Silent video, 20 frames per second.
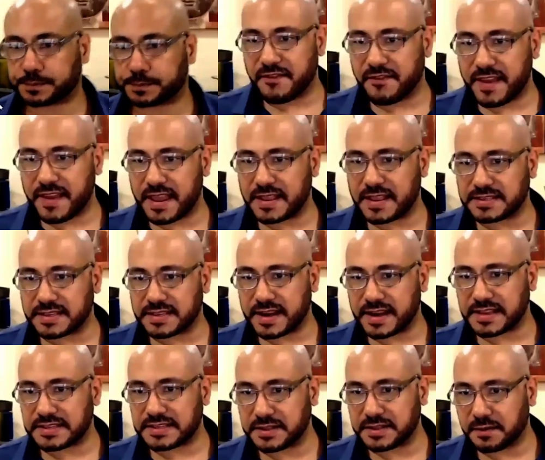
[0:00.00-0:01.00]
Fans, and I
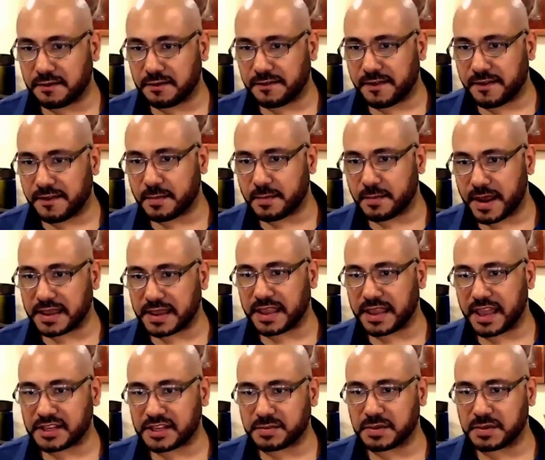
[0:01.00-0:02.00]
still find my
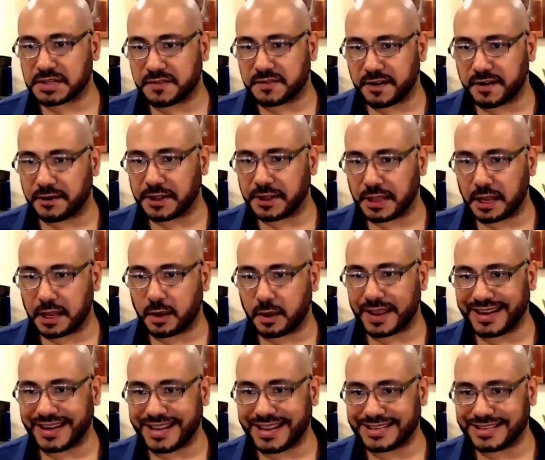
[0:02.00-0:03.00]
engagement is very low.
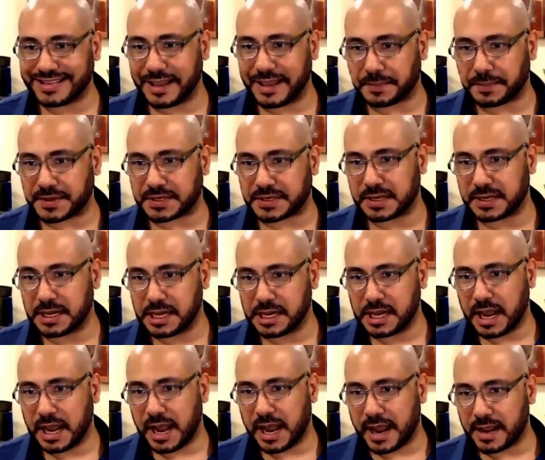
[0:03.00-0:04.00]
Any tips?
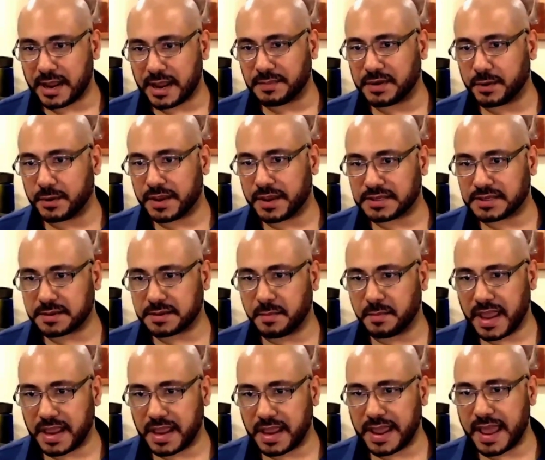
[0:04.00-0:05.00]
I am doing some
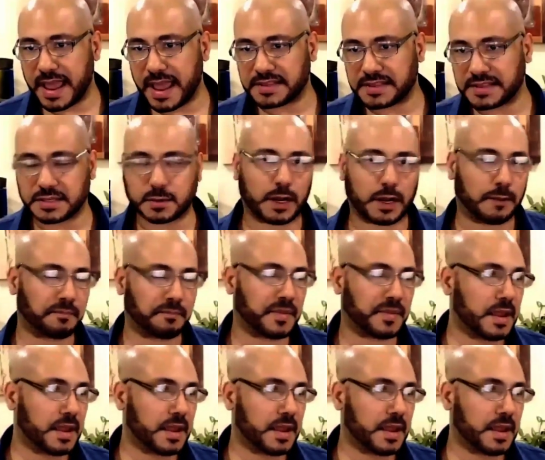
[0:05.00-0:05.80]
paid ads as well.